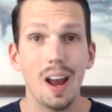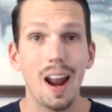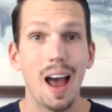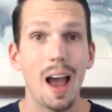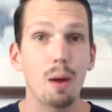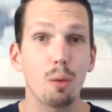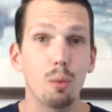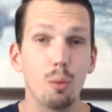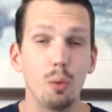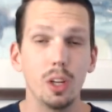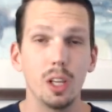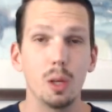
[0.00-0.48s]
I
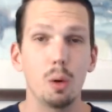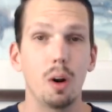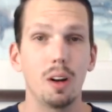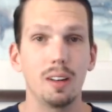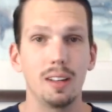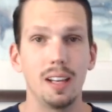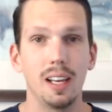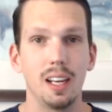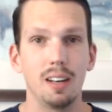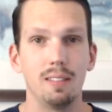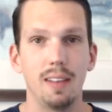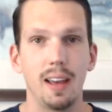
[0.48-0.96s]
really want to
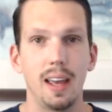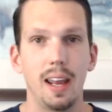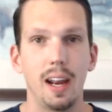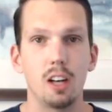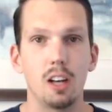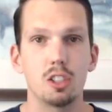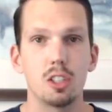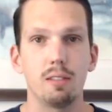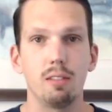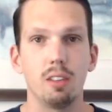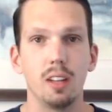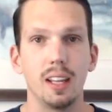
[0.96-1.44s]
take
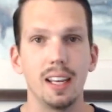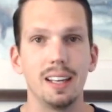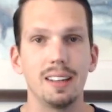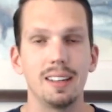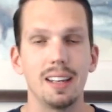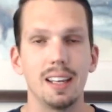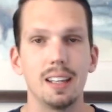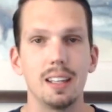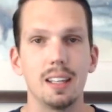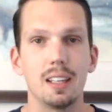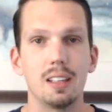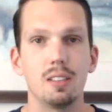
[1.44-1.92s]
advantage of
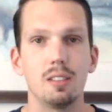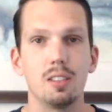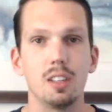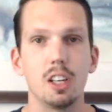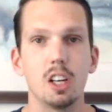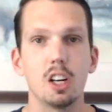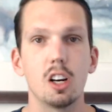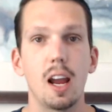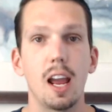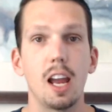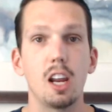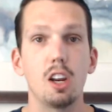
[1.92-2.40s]
LinkedIn this
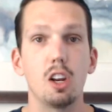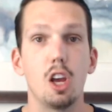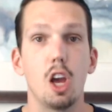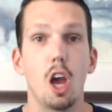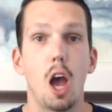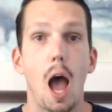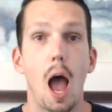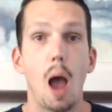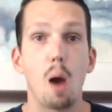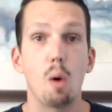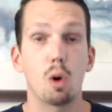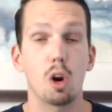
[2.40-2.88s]
year and
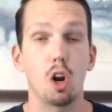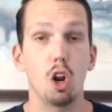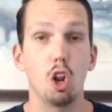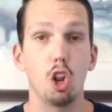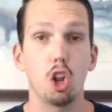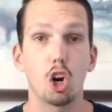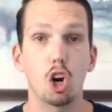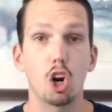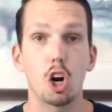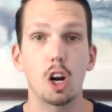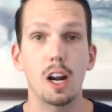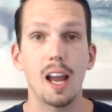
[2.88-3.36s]
I want to
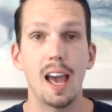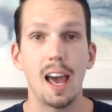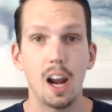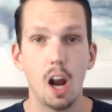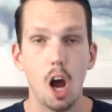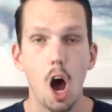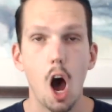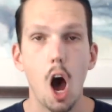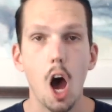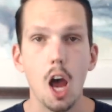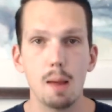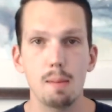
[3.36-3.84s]
learn how to
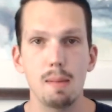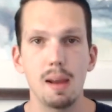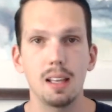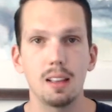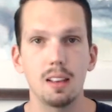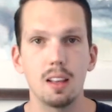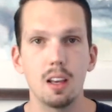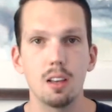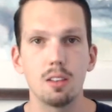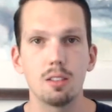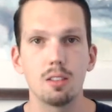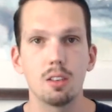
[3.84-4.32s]
automate
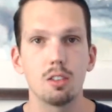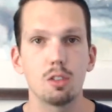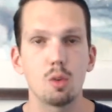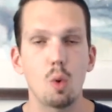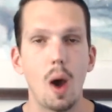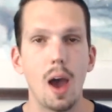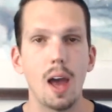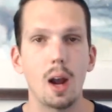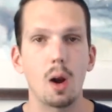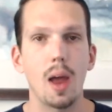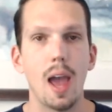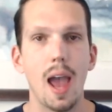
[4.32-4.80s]
this so
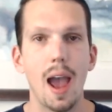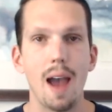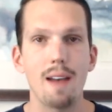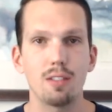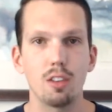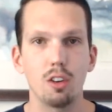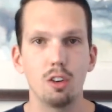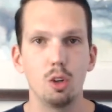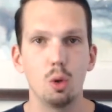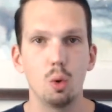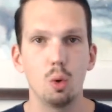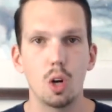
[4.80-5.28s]
I don't have to
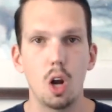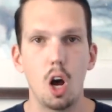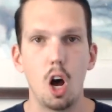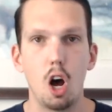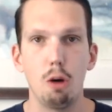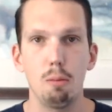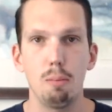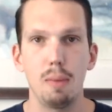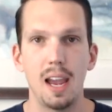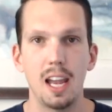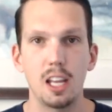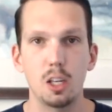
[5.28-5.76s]
do it
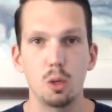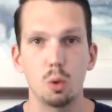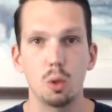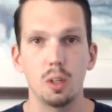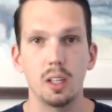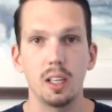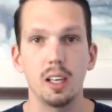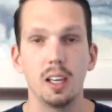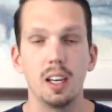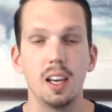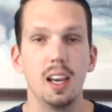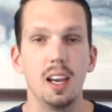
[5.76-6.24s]
all
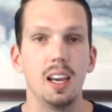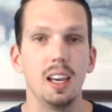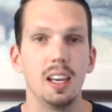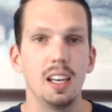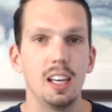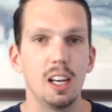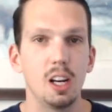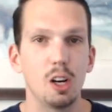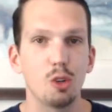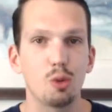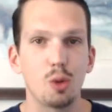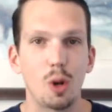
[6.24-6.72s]
manually.
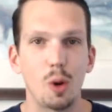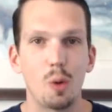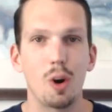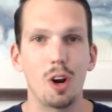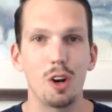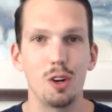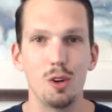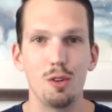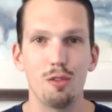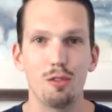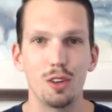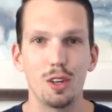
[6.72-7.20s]
Here's what I want
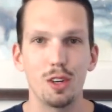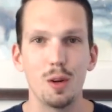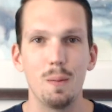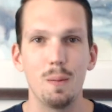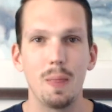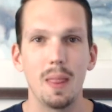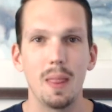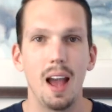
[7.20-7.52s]
to do for you.